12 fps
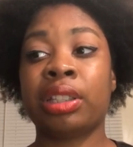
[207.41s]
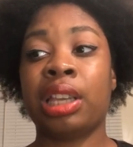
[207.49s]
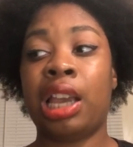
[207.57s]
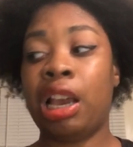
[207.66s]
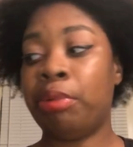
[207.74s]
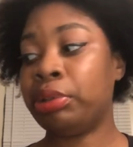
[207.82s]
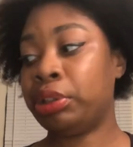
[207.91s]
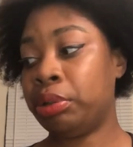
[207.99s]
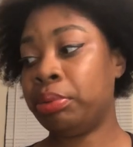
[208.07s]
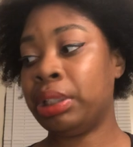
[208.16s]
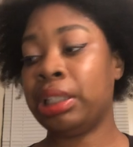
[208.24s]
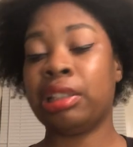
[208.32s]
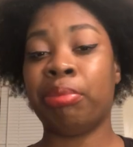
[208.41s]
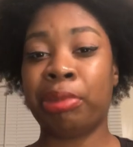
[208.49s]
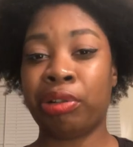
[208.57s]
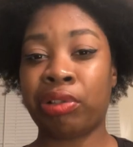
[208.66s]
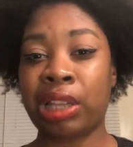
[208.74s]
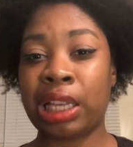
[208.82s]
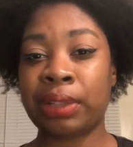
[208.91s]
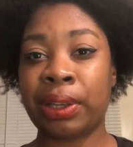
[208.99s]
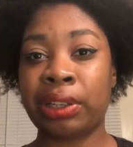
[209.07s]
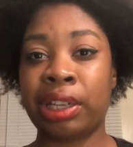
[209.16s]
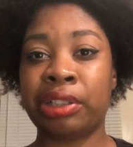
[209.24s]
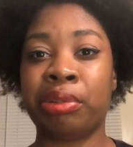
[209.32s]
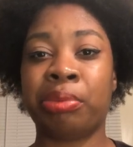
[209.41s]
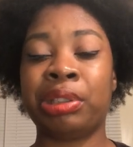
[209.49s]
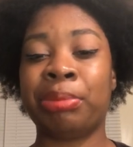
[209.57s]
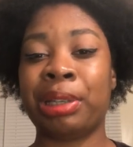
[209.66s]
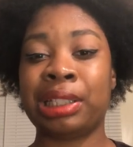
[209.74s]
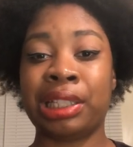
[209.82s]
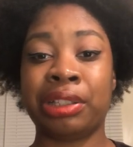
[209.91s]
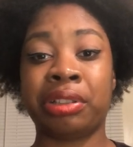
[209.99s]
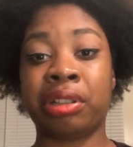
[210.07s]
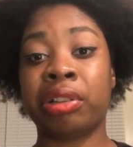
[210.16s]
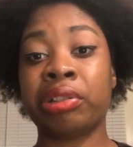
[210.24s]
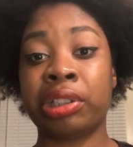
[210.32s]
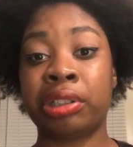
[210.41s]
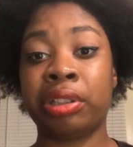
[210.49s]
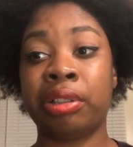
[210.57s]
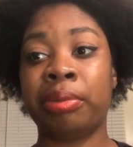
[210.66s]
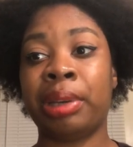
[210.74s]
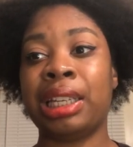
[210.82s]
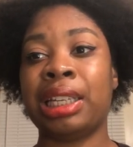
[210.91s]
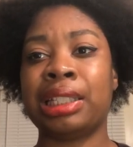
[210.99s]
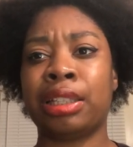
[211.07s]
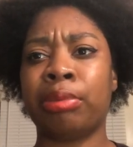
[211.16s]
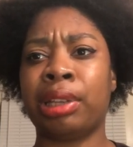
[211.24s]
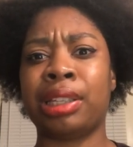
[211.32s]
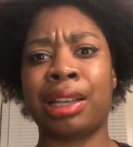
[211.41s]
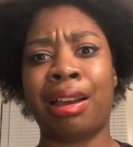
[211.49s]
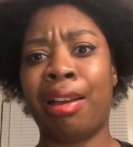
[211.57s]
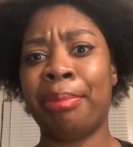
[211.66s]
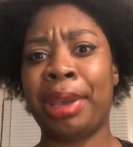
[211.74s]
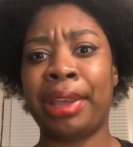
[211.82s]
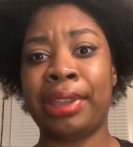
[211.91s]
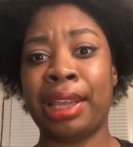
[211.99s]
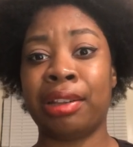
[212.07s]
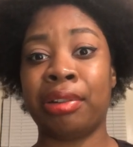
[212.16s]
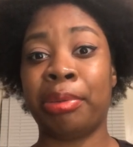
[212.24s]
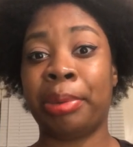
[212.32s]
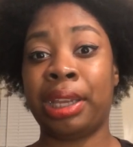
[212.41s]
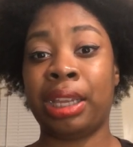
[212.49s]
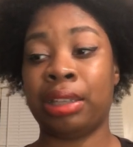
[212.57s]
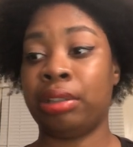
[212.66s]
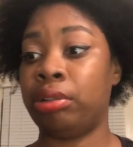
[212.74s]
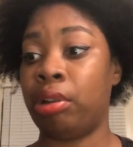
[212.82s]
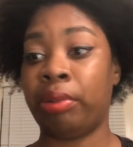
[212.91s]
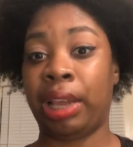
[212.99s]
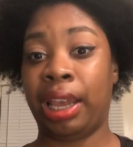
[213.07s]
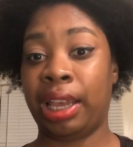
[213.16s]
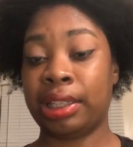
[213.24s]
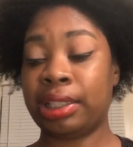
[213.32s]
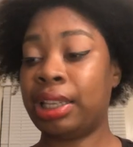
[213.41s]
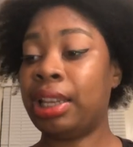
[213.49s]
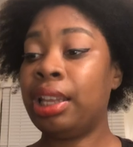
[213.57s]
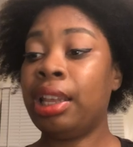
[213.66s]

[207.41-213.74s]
I was using some mineralized foundation, which my skin is allergic to, and it seemed like to combat that a little bit. Don't ask.